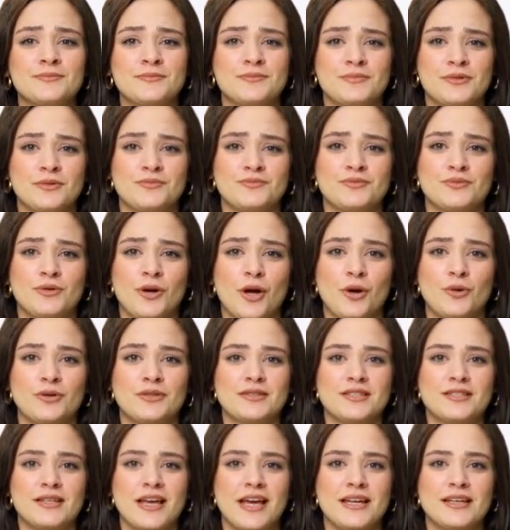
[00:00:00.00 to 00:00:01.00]
the
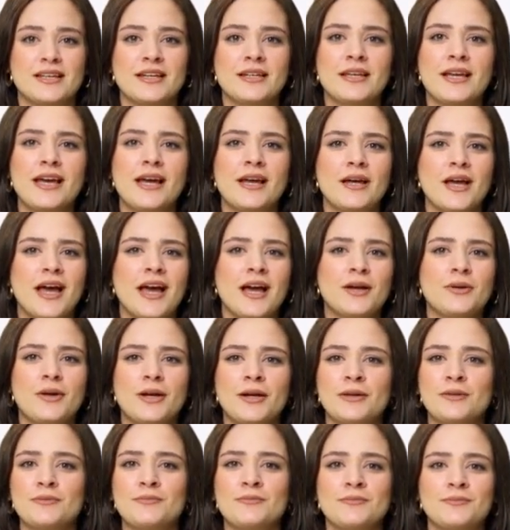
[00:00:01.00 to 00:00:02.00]
Florence Nightingale
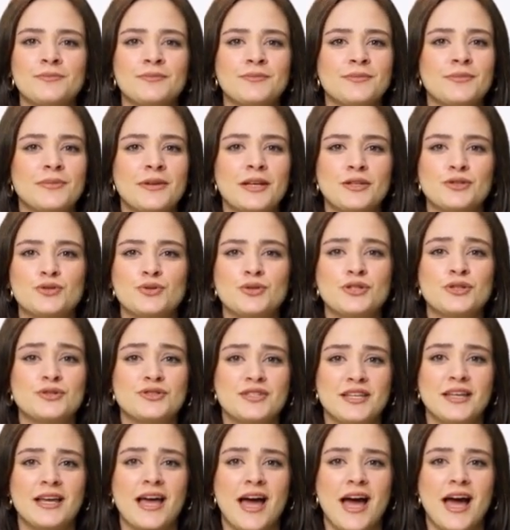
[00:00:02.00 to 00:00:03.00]
era,
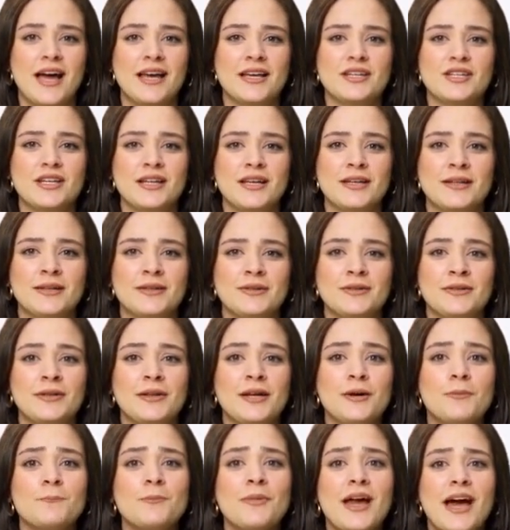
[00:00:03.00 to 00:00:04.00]
introducing hygiene,
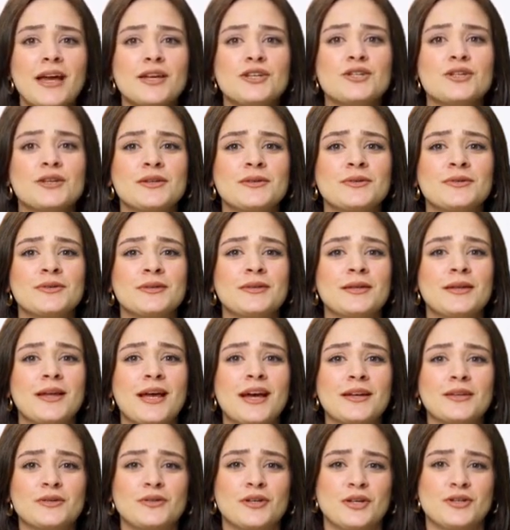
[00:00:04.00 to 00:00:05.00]
compassion,
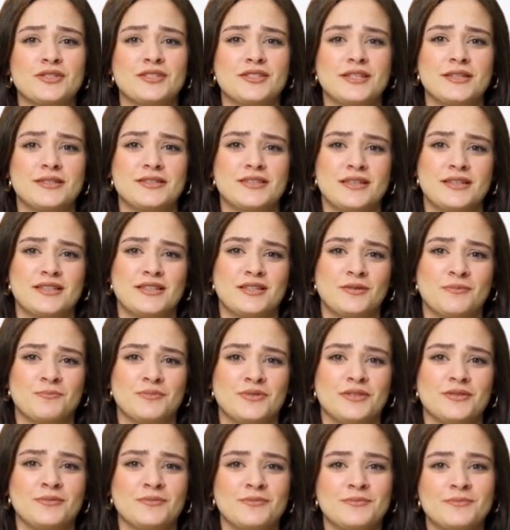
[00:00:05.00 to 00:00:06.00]
and nursing
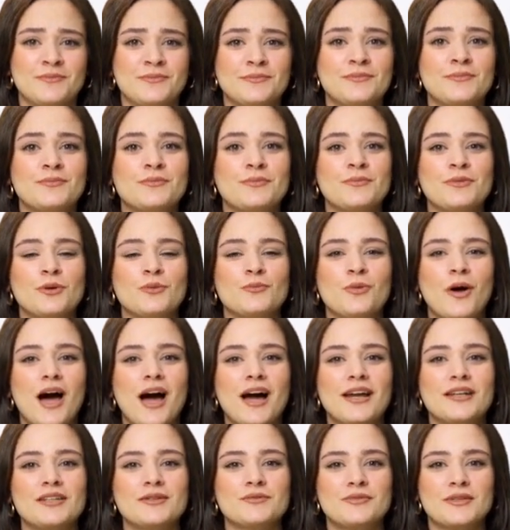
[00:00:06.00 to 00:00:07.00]
systems. The
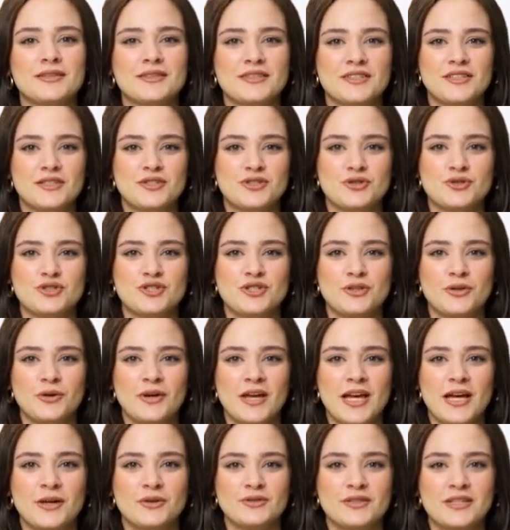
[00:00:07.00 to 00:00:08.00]
rise of institutional
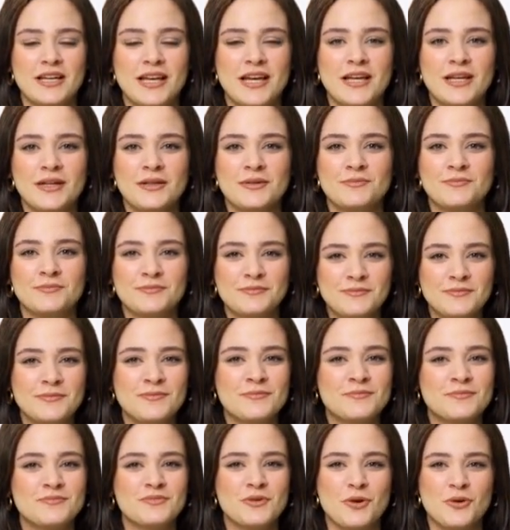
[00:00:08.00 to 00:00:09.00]
healthcare,
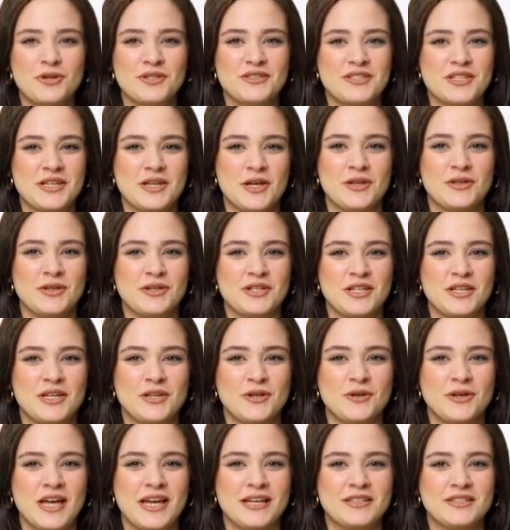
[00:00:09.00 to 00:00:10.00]
focusing on
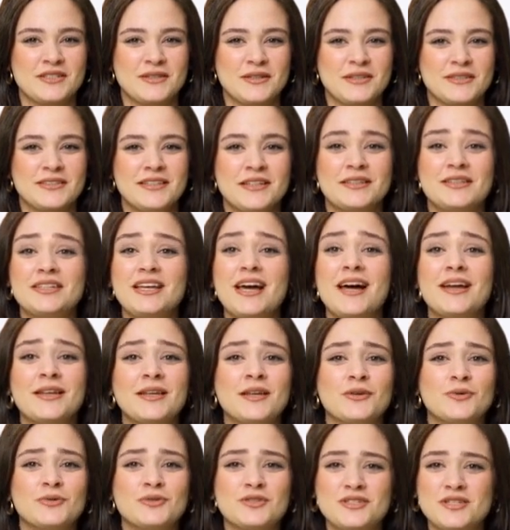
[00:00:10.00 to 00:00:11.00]
clinical excellence and
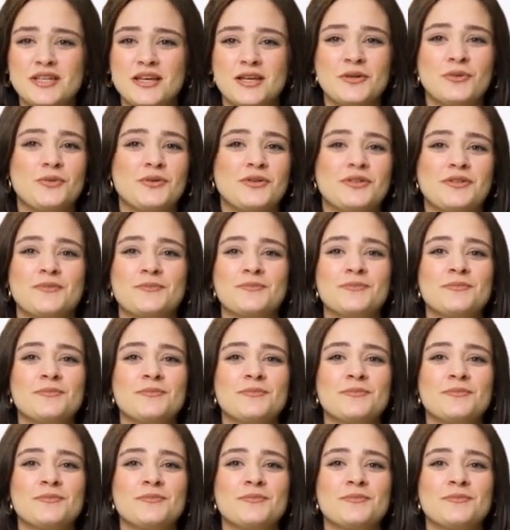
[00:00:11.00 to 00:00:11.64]
technical skills.